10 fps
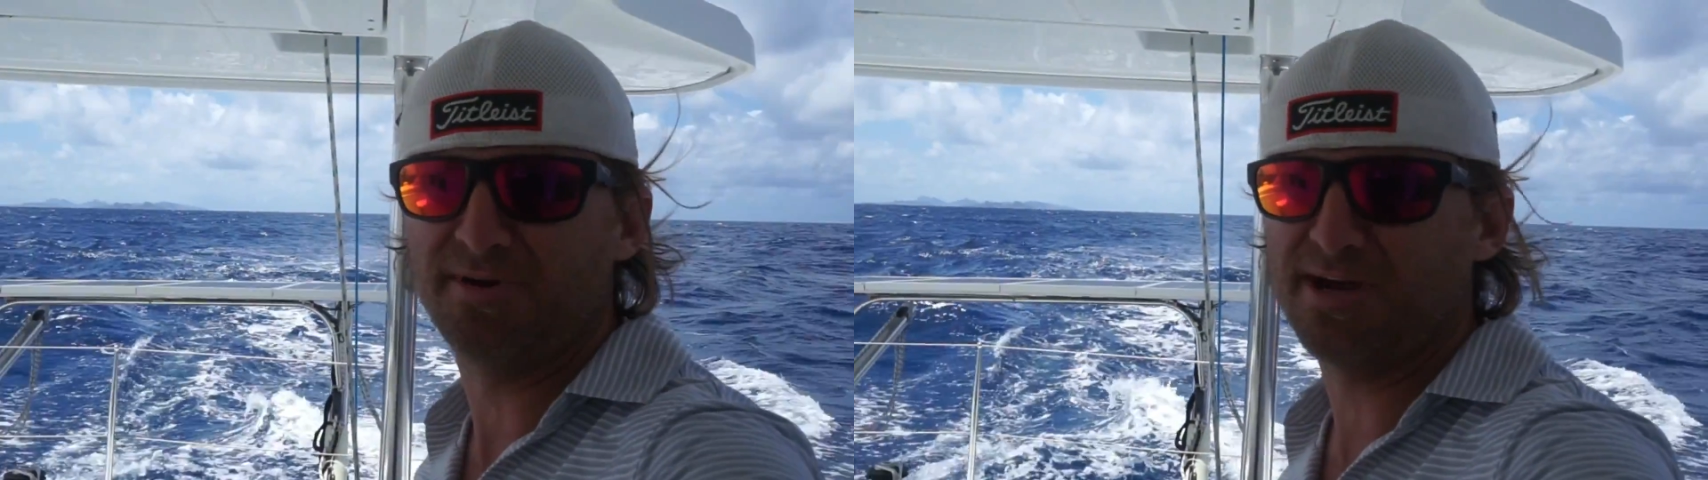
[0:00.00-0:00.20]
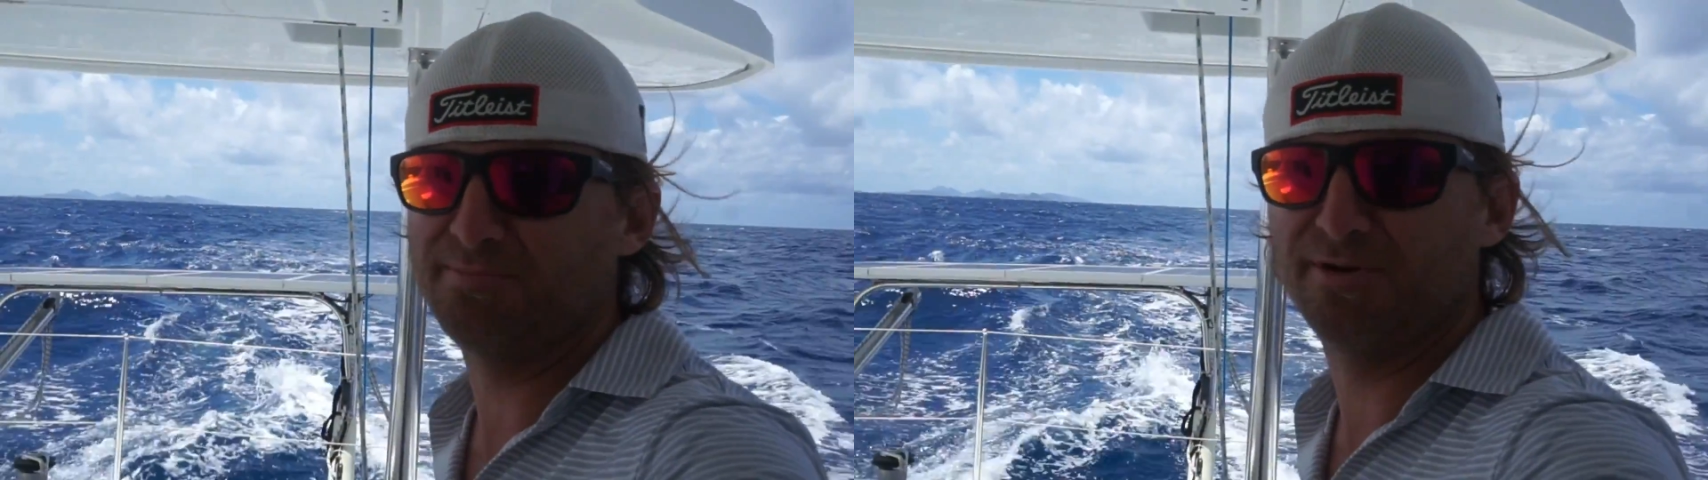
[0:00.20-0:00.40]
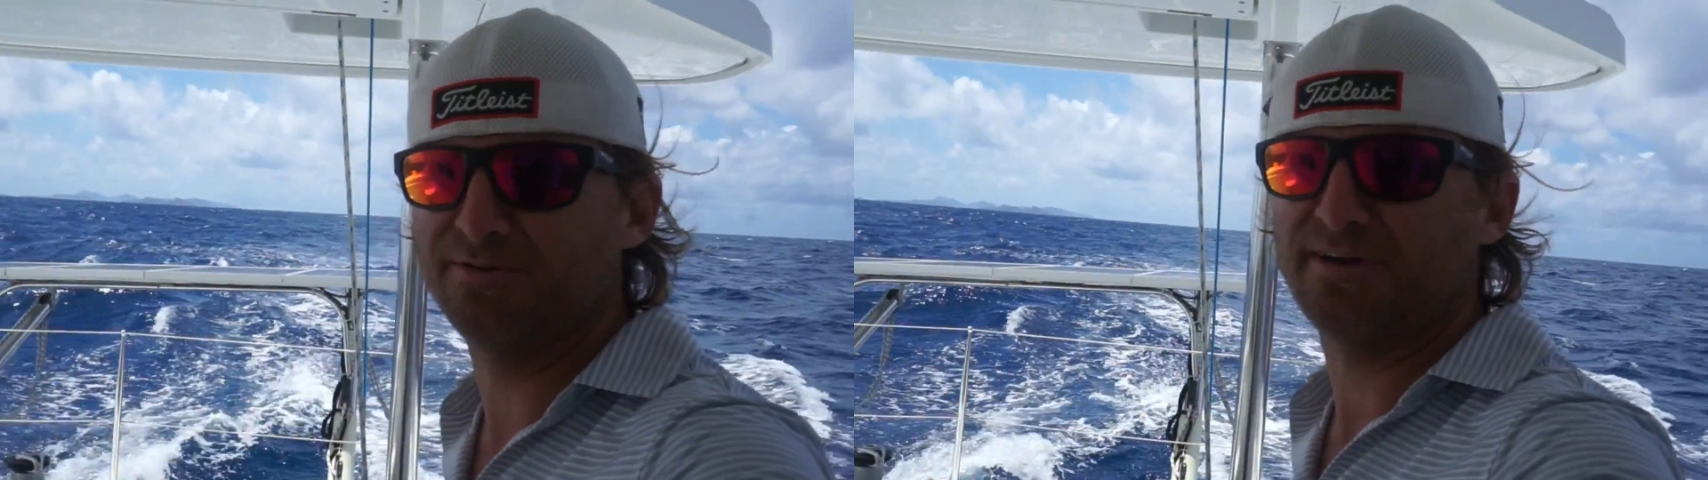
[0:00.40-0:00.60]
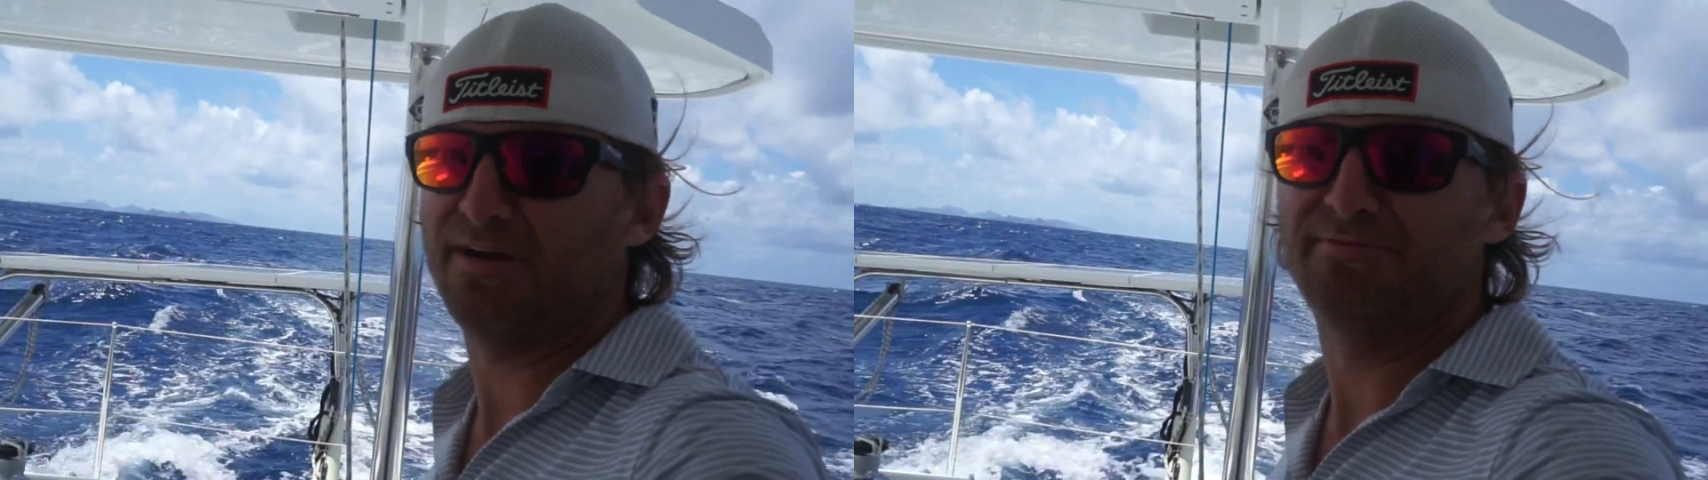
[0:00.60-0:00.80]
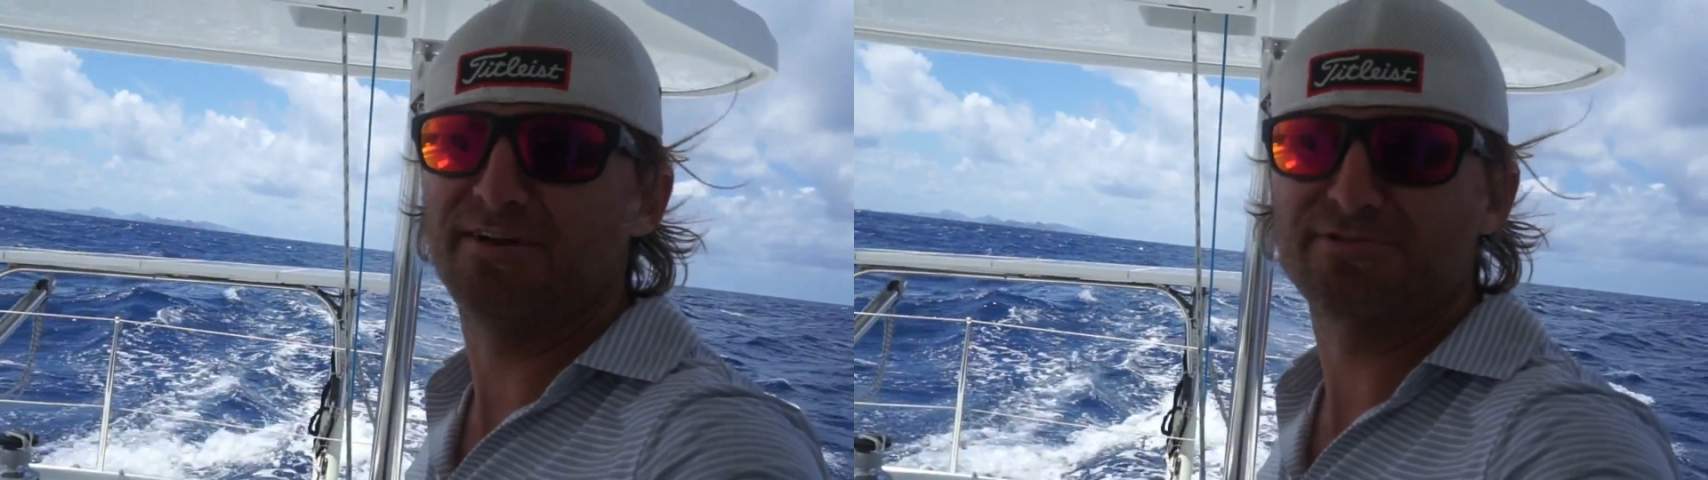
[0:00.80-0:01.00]
my boat,
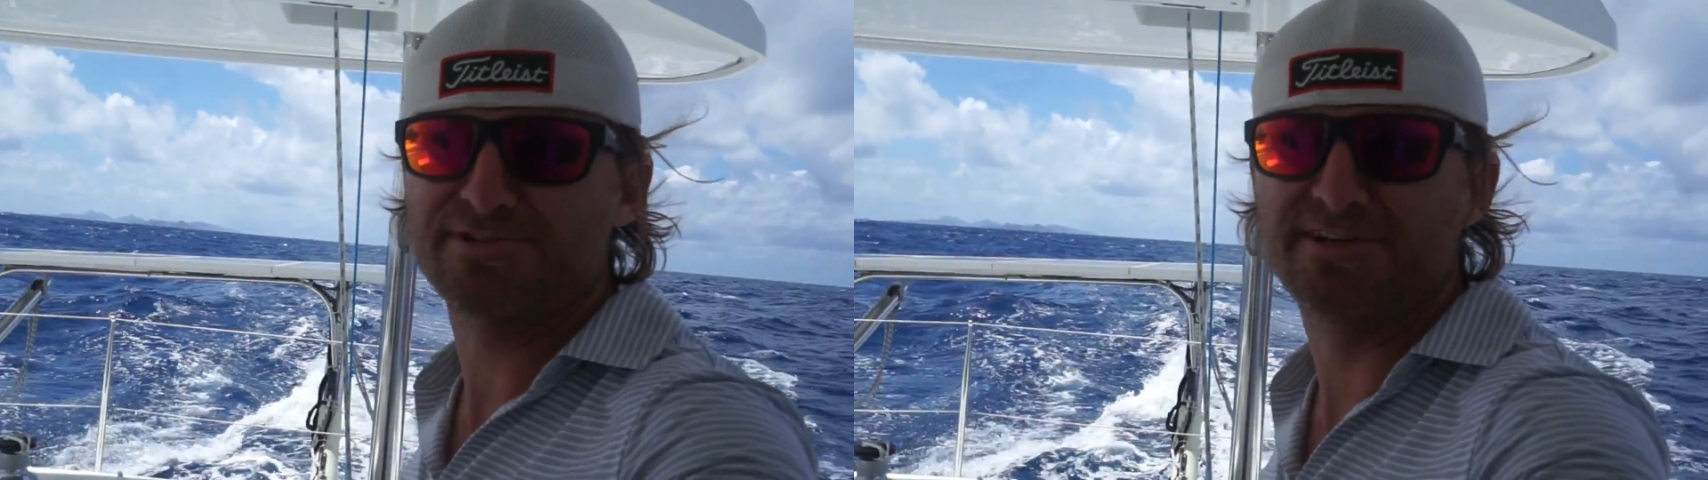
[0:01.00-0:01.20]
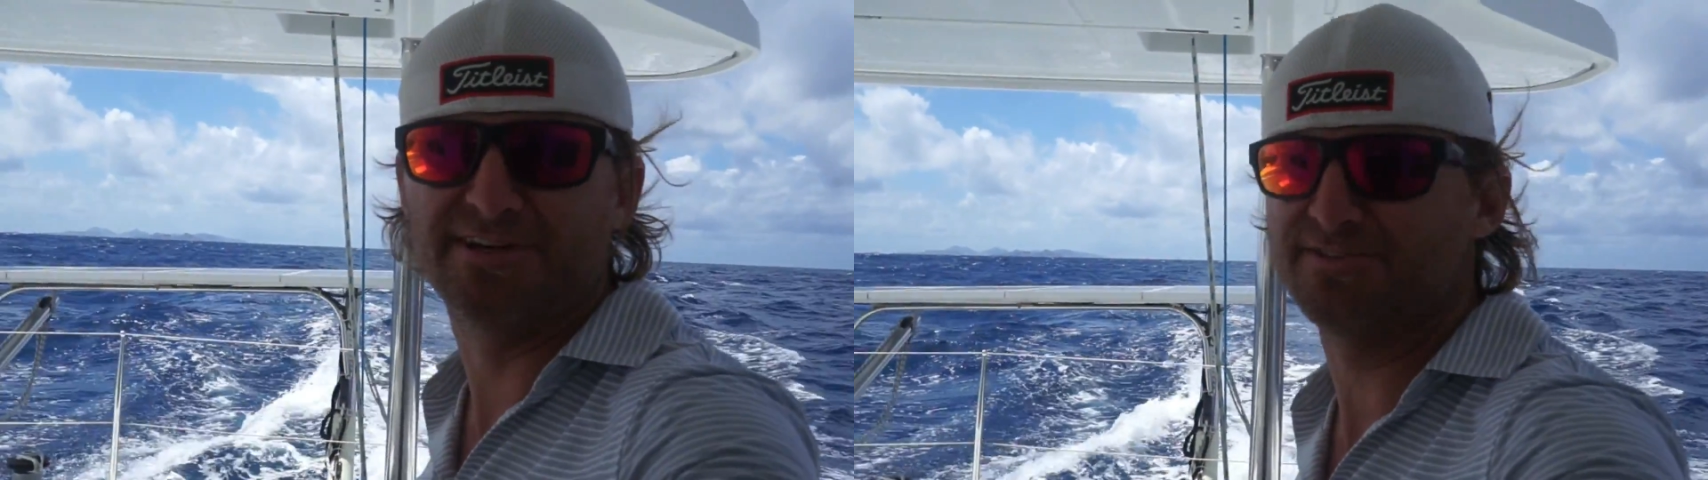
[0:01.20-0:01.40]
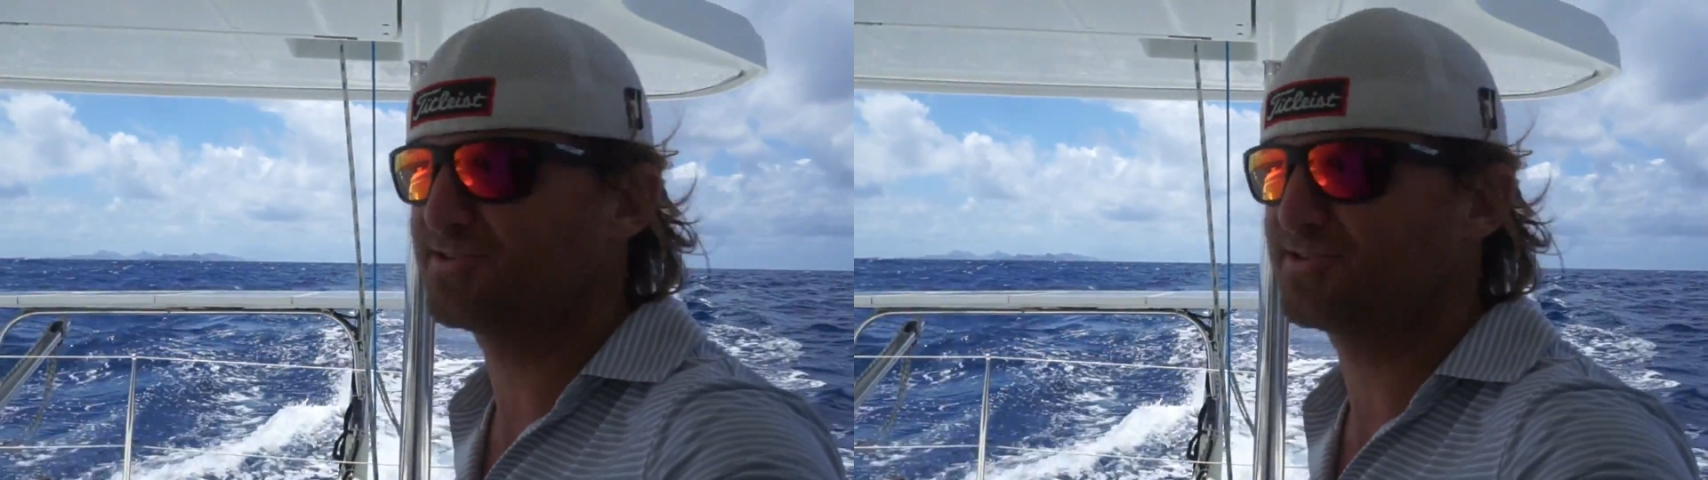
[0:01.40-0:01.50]
I've never seen it. It's